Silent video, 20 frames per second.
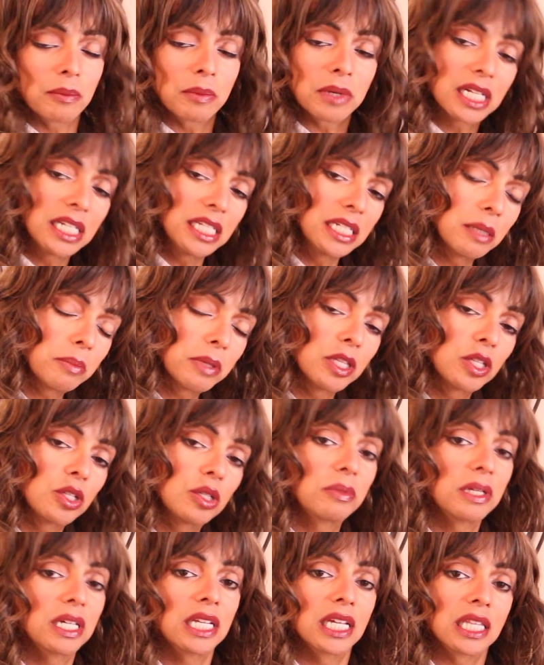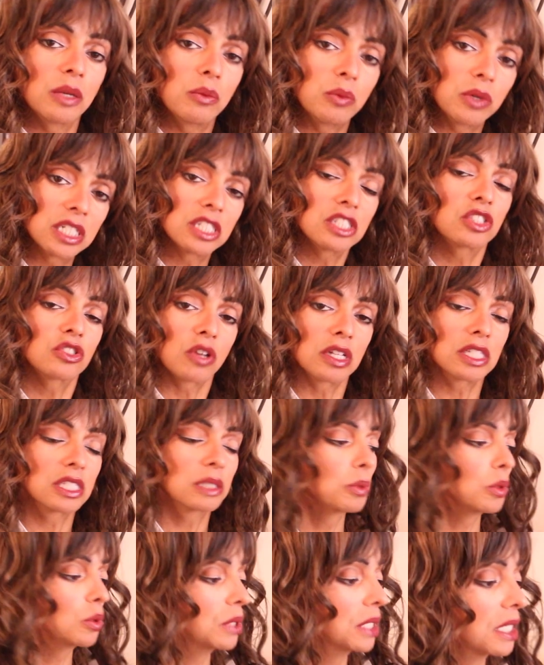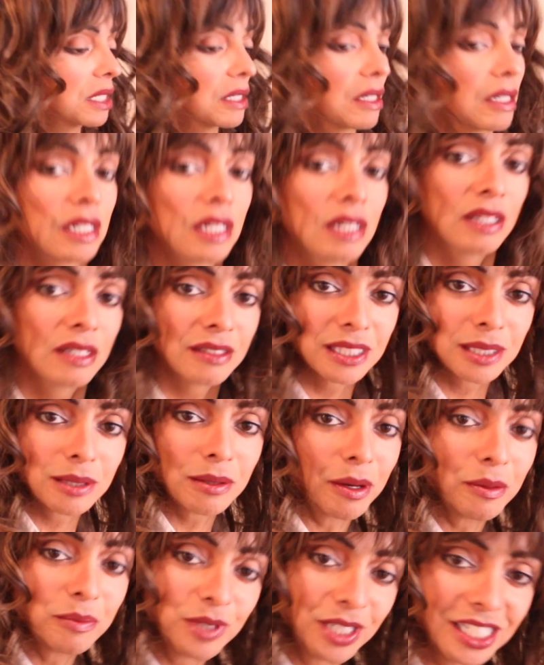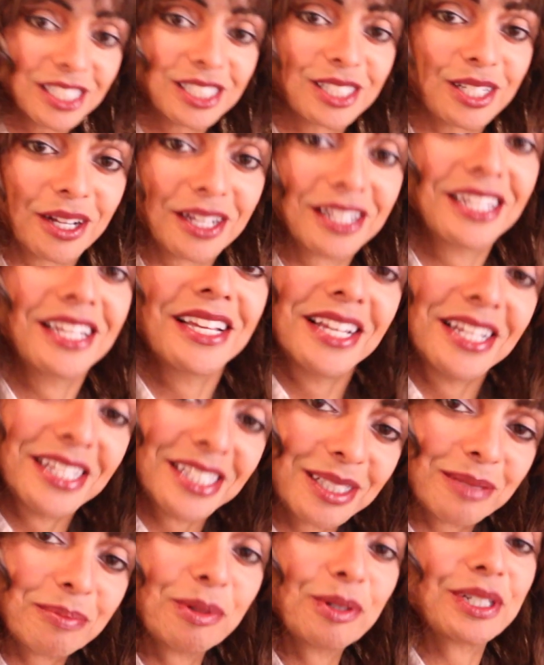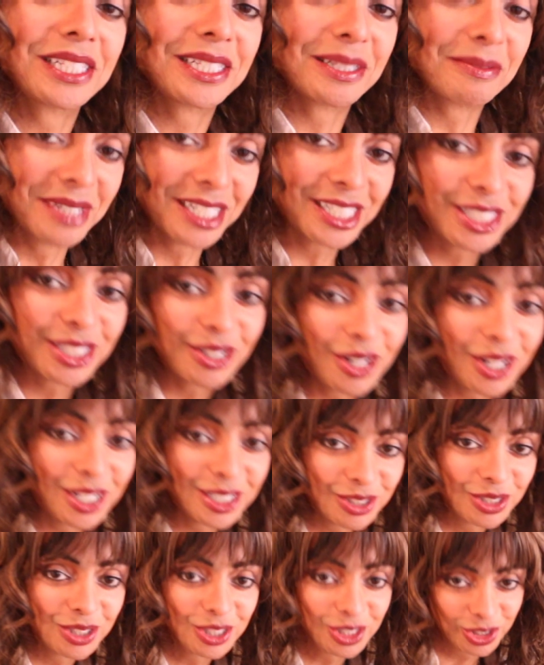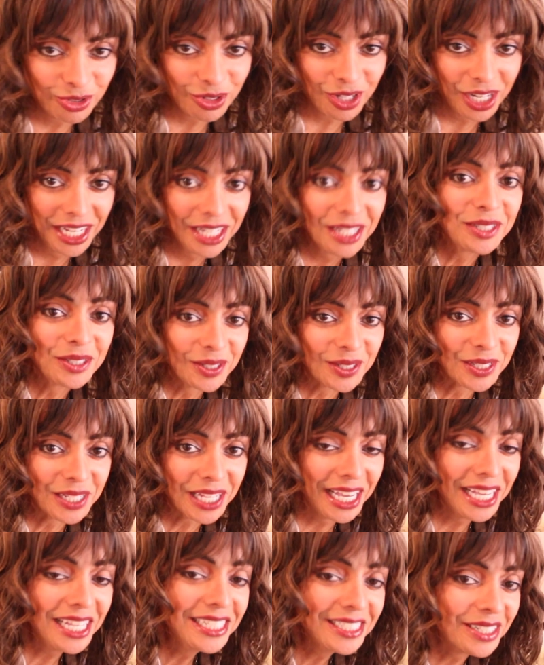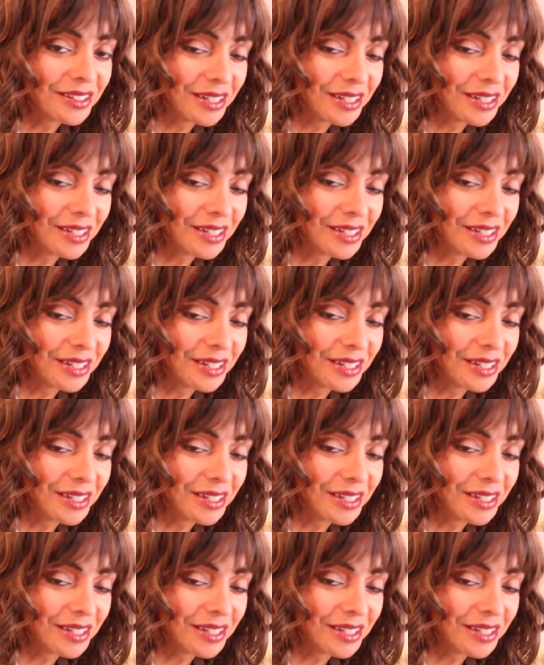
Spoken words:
I'm going to clean up a little bit, and then we're going to start spooning. So we're going to start spooning the mixture onto the tray. Okay?